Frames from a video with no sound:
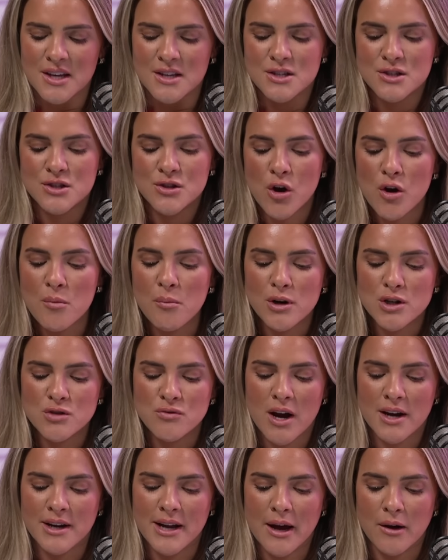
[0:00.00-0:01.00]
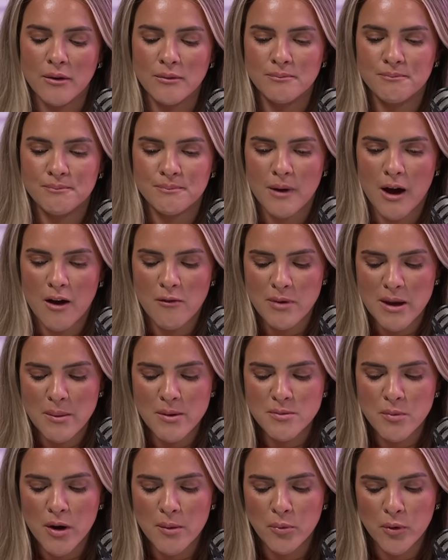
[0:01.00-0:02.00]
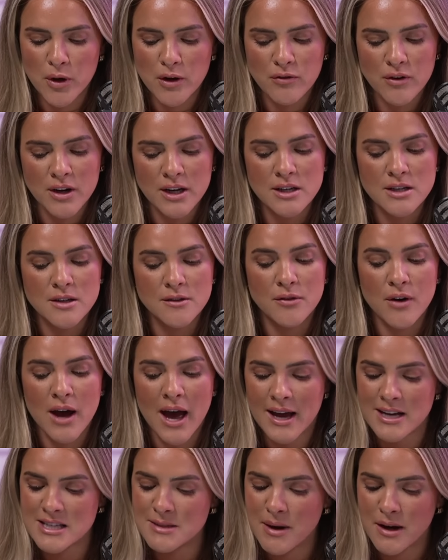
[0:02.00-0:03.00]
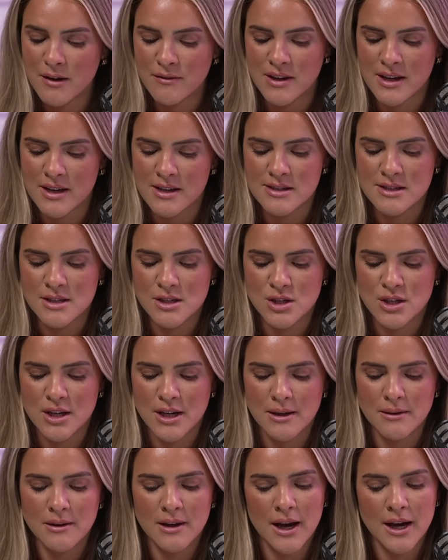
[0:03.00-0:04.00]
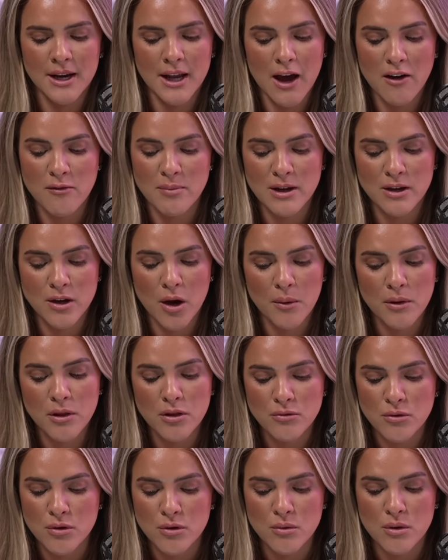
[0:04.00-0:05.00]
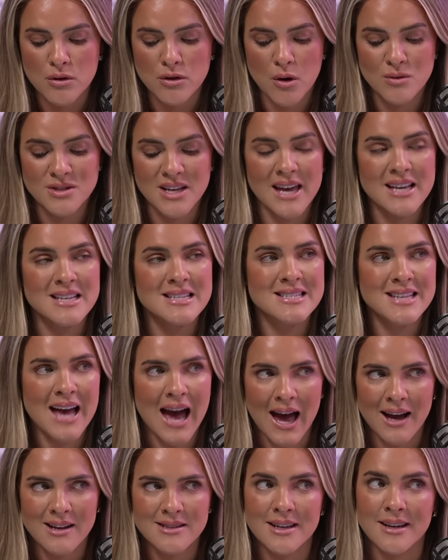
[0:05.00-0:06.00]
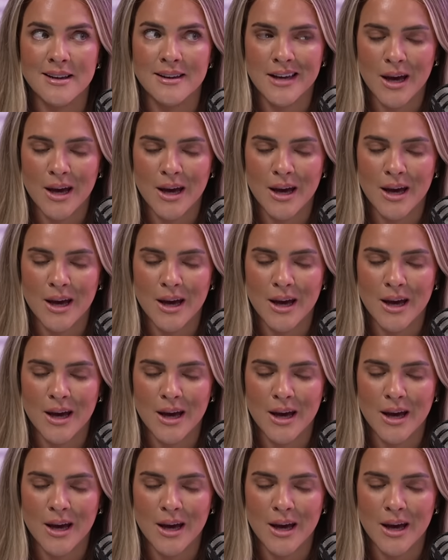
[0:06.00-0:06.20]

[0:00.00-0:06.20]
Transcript: So much right now. I've been with my boyfriend for X amount of years this year and have been going through those exact, in